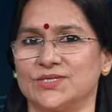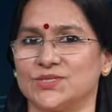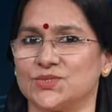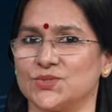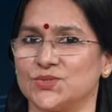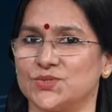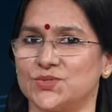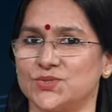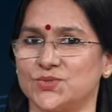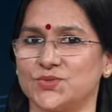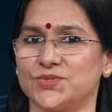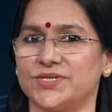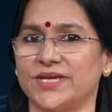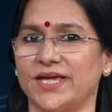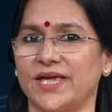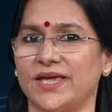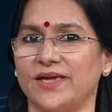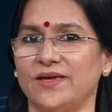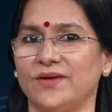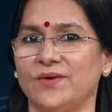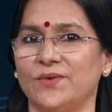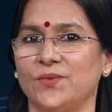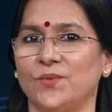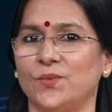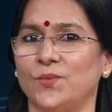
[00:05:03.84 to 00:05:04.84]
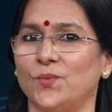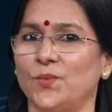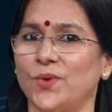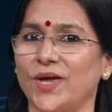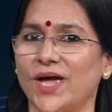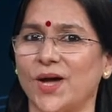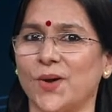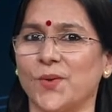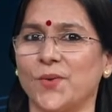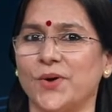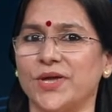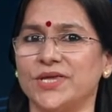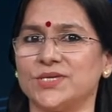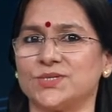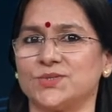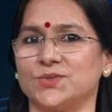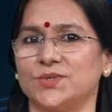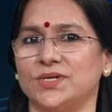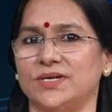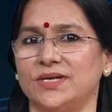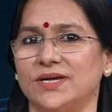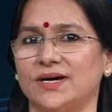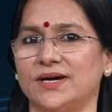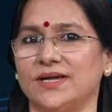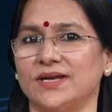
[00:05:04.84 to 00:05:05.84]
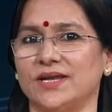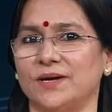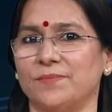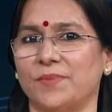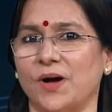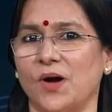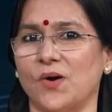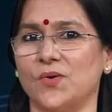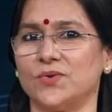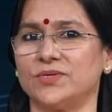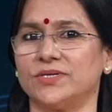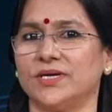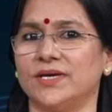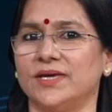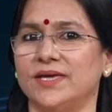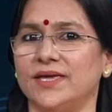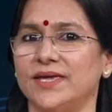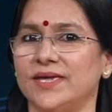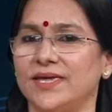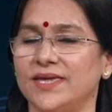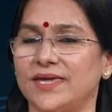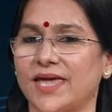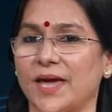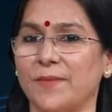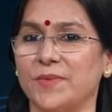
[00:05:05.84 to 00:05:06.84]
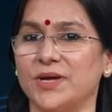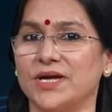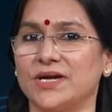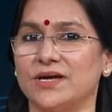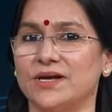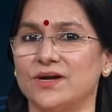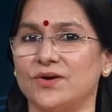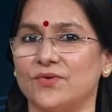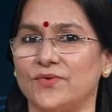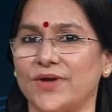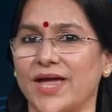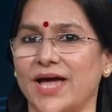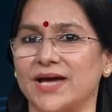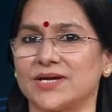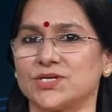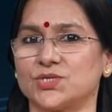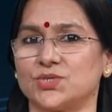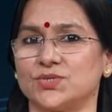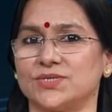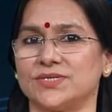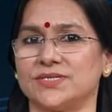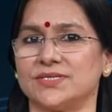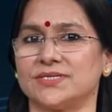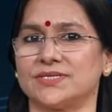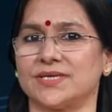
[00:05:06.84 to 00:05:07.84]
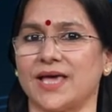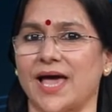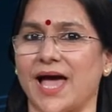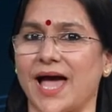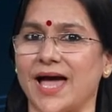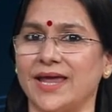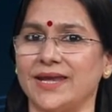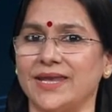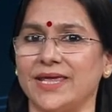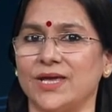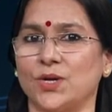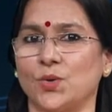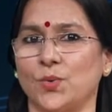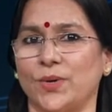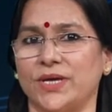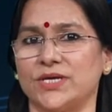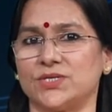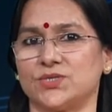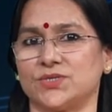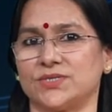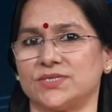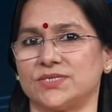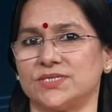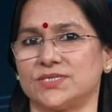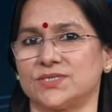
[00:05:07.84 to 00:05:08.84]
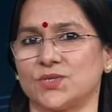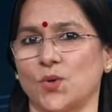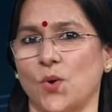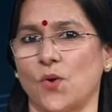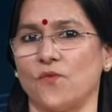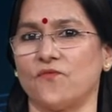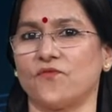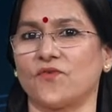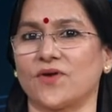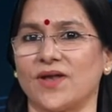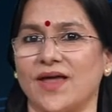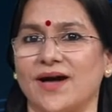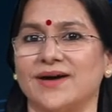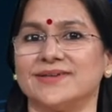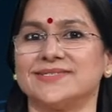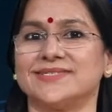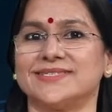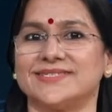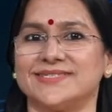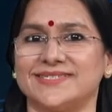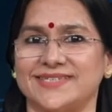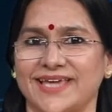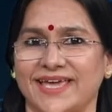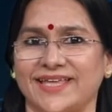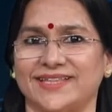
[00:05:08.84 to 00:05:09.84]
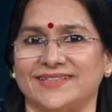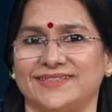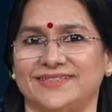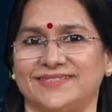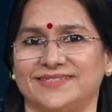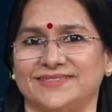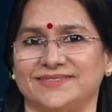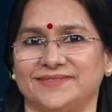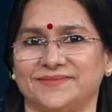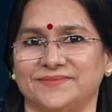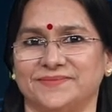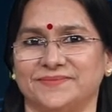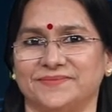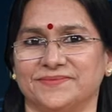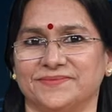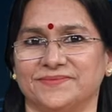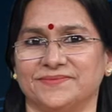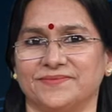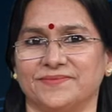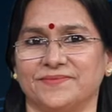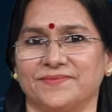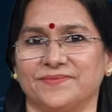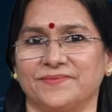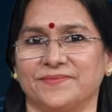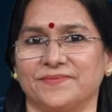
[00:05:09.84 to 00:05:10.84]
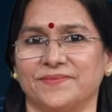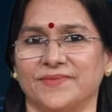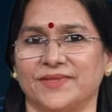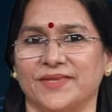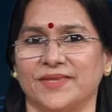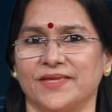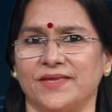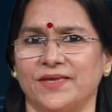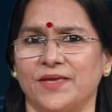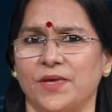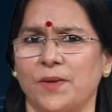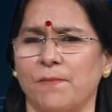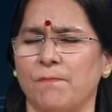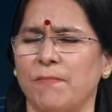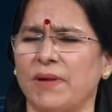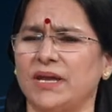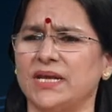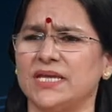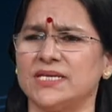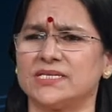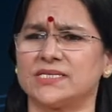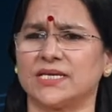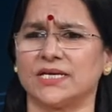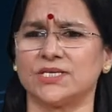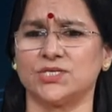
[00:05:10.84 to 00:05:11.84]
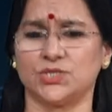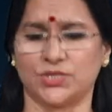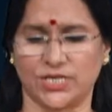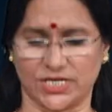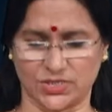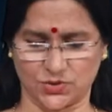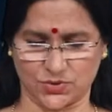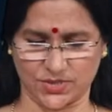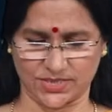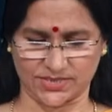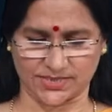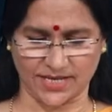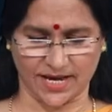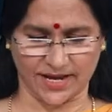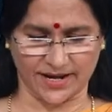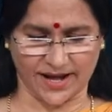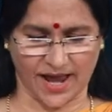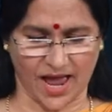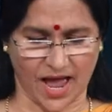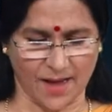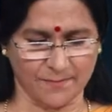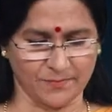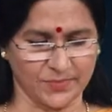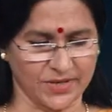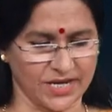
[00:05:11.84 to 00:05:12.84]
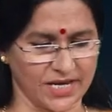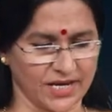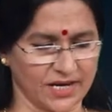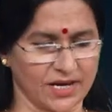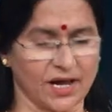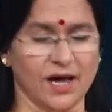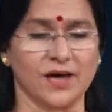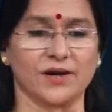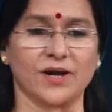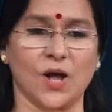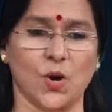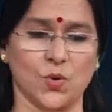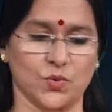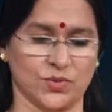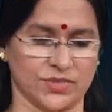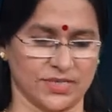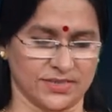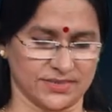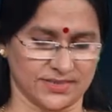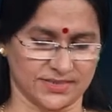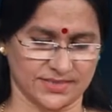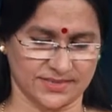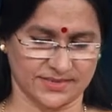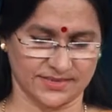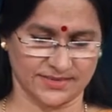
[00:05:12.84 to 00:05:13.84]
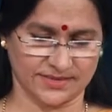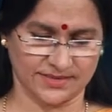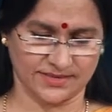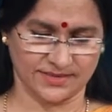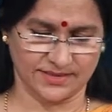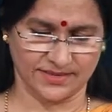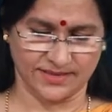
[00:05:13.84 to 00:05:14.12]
So today, we are going to learn about chemical reactions and equations of class 10th. Many such changes are happening around us.